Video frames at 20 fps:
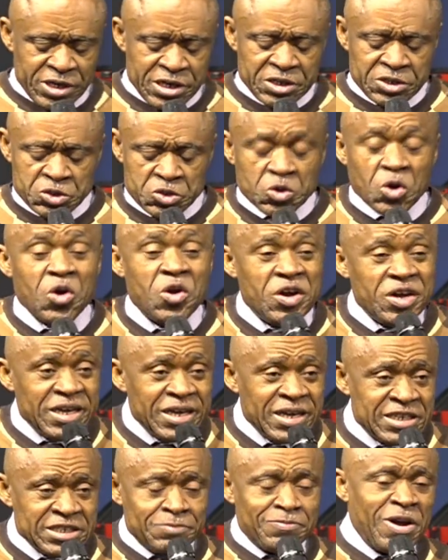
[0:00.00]
into
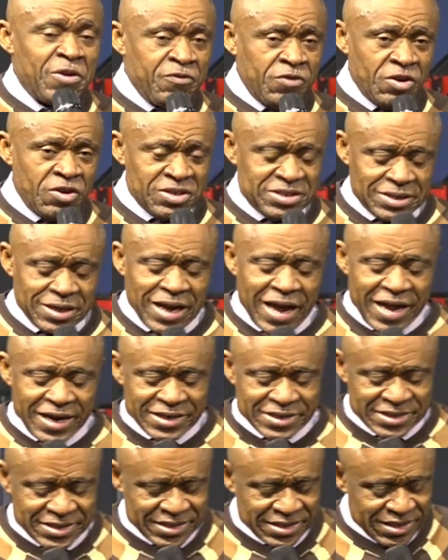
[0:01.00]
his marvelous
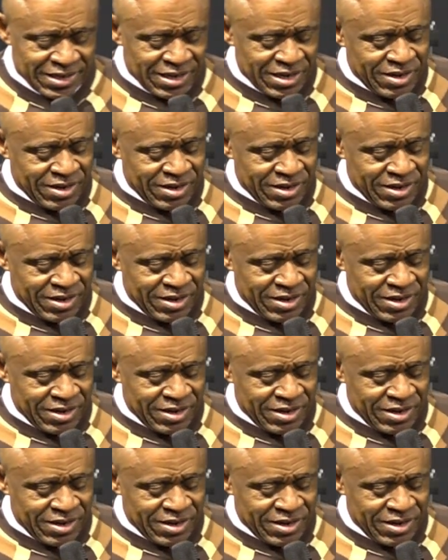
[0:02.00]
light.